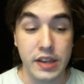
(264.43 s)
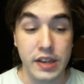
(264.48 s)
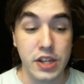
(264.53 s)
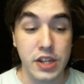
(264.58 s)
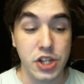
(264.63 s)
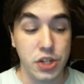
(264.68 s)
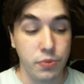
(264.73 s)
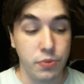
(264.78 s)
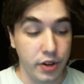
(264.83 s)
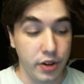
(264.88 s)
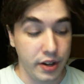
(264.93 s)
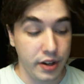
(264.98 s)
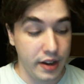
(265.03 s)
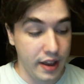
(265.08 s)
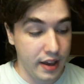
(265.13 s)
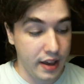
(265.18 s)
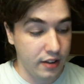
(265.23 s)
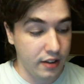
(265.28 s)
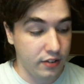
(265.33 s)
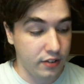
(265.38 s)
Each one
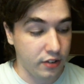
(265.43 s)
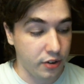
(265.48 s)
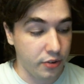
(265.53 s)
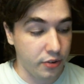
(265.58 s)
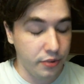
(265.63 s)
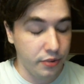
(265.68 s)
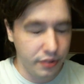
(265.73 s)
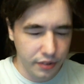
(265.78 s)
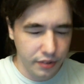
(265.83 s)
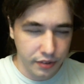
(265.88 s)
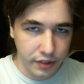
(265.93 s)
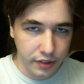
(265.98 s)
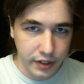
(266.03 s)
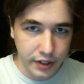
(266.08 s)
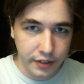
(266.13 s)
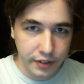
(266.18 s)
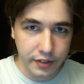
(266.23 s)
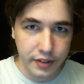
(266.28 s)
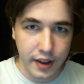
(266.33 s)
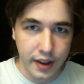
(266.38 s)
had its own
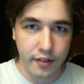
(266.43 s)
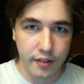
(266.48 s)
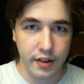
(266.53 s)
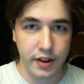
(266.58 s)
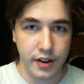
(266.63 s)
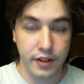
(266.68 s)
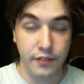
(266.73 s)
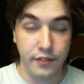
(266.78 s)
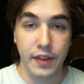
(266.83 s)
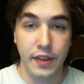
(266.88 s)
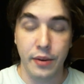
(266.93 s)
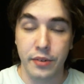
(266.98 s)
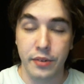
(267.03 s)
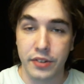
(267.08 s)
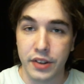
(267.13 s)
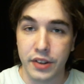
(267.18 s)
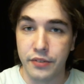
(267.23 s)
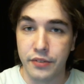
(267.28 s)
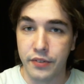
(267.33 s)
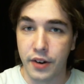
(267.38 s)
little narrative that
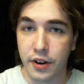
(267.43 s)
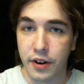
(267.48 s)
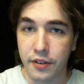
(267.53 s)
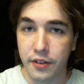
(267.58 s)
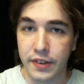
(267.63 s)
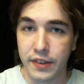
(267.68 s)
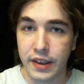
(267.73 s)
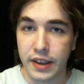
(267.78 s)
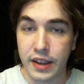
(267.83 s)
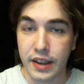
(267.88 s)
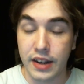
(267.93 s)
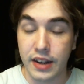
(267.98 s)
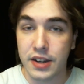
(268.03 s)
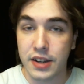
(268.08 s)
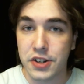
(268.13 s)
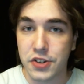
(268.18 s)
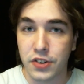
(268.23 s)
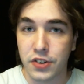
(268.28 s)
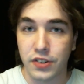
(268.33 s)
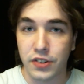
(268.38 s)
was involving and
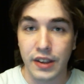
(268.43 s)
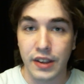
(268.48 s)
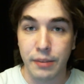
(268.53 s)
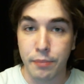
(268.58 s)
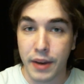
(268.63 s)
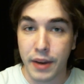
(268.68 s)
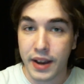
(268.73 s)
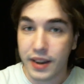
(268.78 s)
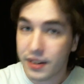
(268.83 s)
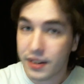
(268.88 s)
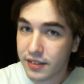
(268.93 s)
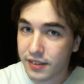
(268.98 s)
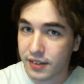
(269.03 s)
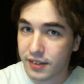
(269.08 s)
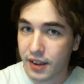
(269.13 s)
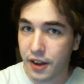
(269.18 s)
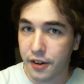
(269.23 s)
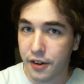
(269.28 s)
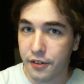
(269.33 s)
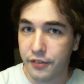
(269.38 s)
interesting by
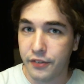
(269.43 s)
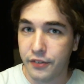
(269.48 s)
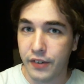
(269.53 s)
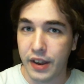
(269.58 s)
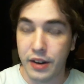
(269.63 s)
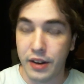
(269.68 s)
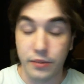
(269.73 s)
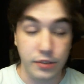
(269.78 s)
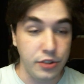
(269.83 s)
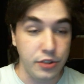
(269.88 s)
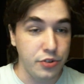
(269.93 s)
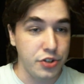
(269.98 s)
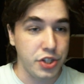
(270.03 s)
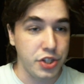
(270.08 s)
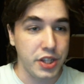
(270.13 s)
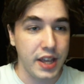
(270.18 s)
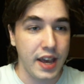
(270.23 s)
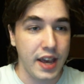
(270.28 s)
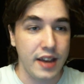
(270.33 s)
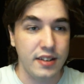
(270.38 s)
itself and
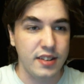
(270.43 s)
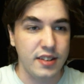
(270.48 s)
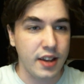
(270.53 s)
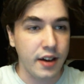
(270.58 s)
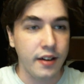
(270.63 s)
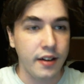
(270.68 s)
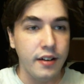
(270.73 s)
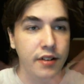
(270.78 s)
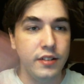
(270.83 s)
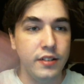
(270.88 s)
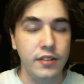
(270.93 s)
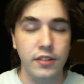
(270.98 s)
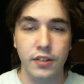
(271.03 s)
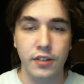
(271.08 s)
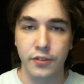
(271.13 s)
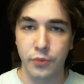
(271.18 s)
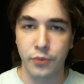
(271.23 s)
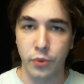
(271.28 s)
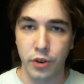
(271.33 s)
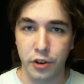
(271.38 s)
usually had tons
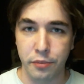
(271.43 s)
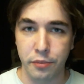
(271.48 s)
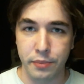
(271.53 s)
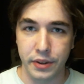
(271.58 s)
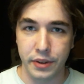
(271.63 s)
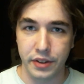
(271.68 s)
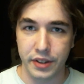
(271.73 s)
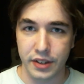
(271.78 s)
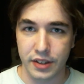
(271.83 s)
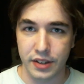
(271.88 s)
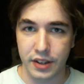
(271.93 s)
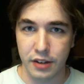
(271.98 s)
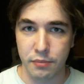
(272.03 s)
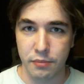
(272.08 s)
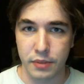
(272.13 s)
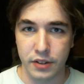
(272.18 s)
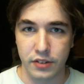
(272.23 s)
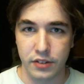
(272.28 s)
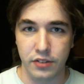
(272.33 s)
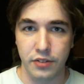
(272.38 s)
of world building
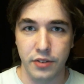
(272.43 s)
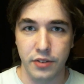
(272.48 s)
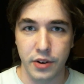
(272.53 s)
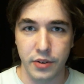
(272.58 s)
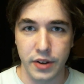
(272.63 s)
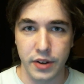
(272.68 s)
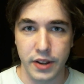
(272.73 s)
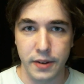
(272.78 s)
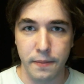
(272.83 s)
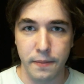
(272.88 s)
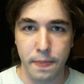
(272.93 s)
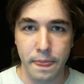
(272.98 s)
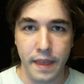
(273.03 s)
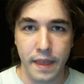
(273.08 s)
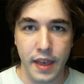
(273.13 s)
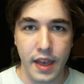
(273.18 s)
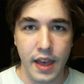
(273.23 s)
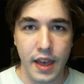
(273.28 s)
tidbits thrown in